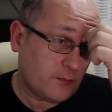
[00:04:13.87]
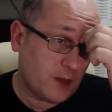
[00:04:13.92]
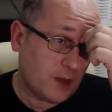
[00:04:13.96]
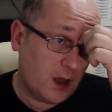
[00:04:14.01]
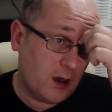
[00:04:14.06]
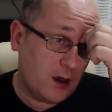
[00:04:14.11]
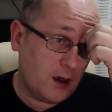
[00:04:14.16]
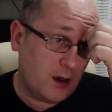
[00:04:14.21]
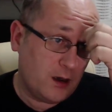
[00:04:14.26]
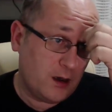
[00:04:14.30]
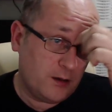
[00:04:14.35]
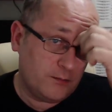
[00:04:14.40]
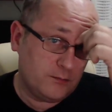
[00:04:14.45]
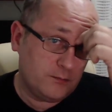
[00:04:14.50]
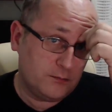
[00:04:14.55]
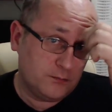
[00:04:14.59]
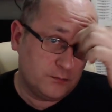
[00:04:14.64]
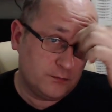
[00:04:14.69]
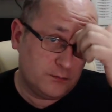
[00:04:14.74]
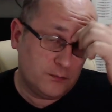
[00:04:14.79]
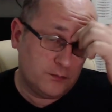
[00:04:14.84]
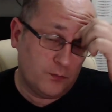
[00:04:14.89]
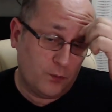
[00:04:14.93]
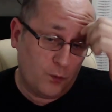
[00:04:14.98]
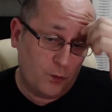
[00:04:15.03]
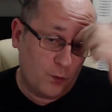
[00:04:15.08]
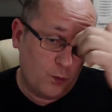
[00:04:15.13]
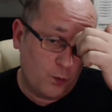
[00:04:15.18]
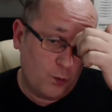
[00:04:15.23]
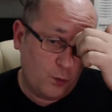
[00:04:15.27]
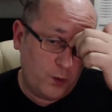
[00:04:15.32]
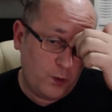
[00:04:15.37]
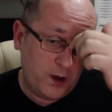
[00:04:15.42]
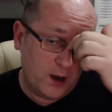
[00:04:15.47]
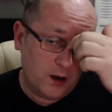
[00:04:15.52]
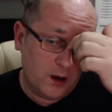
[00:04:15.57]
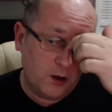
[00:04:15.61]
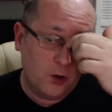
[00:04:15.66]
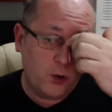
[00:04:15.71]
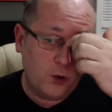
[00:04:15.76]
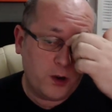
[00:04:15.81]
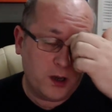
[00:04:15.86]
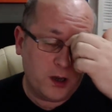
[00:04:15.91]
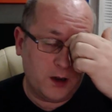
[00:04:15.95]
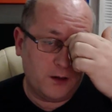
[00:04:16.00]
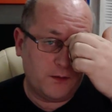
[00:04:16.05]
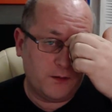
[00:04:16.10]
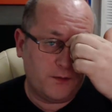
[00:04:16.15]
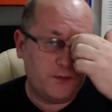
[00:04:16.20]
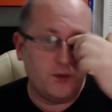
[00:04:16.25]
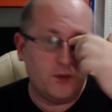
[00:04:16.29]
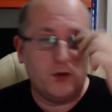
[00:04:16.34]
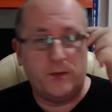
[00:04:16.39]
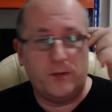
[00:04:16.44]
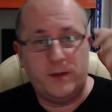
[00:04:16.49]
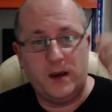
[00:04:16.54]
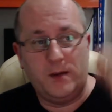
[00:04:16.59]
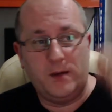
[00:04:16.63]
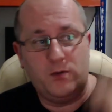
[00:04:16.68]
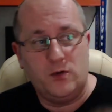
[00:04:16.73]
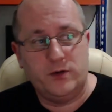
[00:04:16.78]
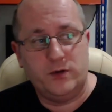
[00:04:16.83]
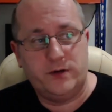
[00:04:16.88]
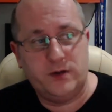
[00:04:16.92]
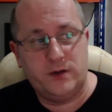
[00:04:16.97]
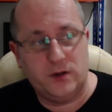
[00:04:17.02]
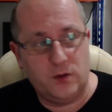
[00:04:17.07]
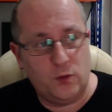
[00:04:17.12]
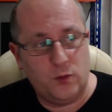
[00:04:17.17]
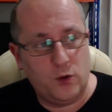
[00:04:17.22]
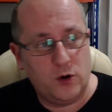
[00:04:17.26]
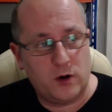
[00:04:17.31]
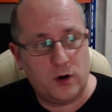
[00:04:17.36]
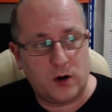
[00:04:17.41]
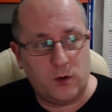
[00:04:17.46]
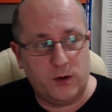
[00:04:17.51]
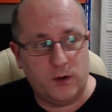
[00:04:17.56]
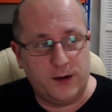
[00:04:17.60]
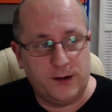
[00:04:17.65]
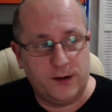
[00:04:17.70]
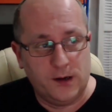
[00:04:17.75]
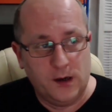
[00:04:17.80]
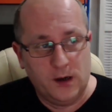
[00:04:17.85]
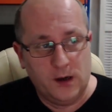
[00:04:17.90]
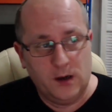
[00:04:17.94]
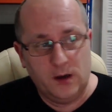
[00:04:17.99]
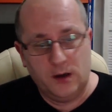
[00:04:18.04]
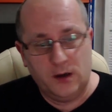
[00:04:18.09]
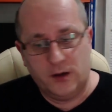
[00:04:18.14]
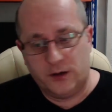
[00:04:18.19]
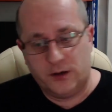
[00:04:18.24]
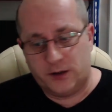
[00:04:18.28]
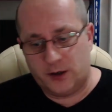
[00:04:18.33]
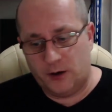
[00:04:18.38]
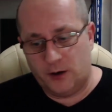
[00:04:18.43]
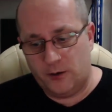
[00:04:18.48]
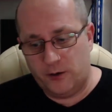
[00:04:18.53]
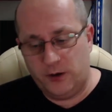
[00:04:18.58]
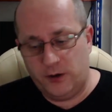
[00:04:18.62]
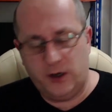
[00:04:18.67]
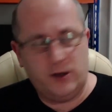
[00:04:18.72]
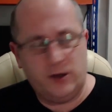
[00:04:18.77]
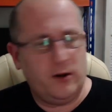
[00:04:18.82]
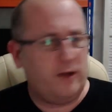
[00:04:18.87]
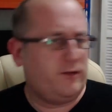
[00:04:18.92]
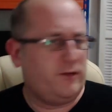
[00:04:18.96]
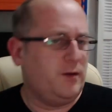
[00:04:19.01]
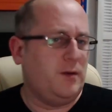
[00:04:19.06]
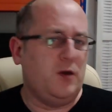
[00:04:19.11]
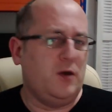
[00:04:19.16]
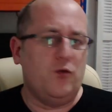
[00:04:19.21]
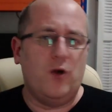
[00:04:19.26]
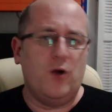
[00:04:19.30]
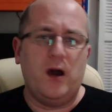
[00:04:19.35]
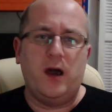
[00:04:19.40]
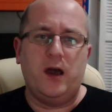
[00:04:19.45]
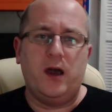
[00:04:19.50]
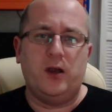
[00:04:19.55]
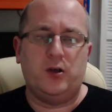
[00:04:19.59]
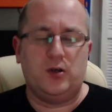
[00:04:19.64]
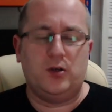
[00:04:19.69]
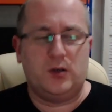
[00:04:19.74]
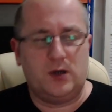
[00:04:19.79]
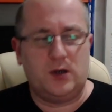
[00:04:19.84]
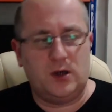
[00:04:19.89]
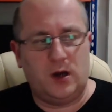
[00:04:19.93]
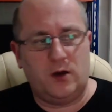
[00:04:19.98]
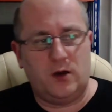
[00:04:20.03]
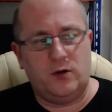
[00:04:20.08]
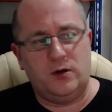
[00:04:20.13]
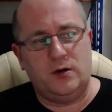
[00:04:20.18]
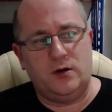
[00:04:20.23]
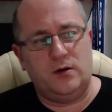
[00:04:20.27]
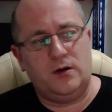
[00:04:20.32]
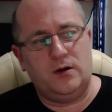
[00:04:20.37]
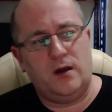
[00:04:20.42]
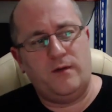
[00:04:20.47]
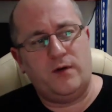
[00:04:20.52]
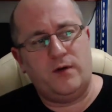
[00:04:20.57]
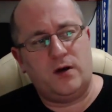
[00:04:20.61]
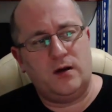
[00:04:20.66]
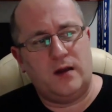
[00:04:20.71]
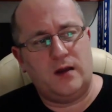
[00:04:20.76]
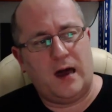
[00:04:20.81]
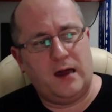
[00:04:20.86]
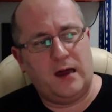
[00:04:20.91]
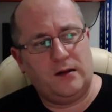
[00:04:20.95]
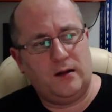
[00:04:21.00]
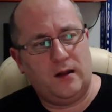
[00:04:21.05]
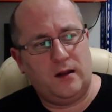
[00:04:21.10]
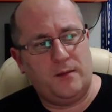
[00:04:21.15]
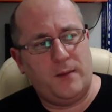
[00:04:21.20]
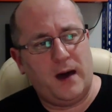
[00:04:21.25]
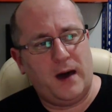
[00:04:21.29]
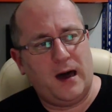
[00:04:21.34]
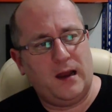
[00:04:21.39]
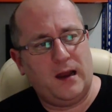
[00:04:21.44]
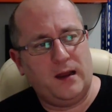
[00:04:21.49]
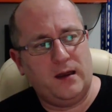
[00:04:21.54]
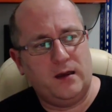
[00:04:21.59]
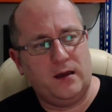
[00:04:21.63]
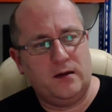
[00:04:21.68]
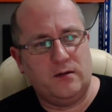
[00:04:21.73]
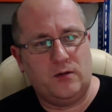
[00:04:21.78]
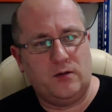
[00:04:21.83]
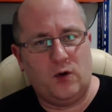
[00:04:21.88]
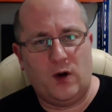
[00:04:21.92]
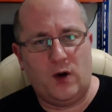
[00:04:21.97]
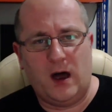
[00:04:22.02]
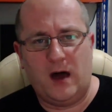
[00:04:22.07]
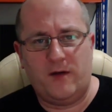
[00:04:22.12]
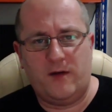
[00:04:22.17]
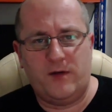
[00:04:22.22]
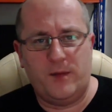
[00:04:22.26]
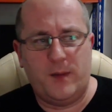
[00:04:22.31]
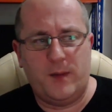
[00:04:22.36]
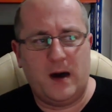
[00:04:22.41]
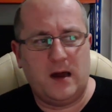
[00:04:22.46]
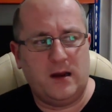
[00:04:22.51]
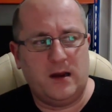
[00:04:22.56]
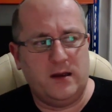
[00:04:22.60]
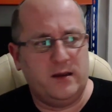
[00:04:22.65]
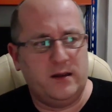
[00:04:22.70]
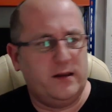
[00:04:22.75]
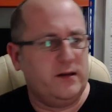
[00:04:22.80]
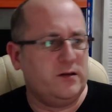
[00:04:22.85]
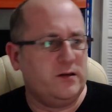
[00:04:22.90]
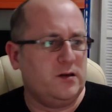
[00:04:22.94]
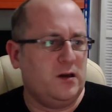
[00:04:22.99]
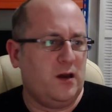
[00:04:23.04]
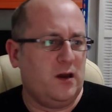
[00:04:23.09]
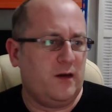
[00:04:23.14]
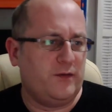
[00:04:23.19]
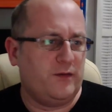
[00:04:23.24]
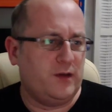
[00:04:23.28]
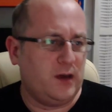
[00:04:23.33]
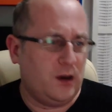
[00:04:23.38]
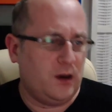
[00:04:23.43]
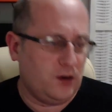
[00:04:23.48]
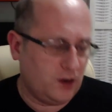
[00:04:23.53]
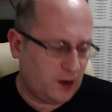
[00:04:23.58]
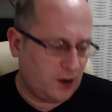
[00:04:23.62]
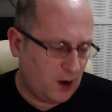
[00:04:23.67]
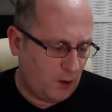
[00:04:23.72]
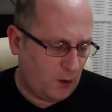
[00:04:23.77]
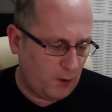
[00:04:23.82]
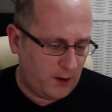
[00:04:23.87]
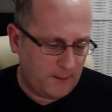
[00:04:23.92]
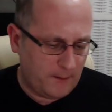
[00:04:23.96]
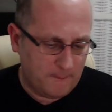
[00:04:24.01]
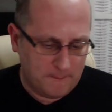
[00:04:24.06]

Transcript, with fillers: We are looking for people to work with. So you don't have to be rich. You know, if you could handle a pallet or half a pallet, that's enough to get you going.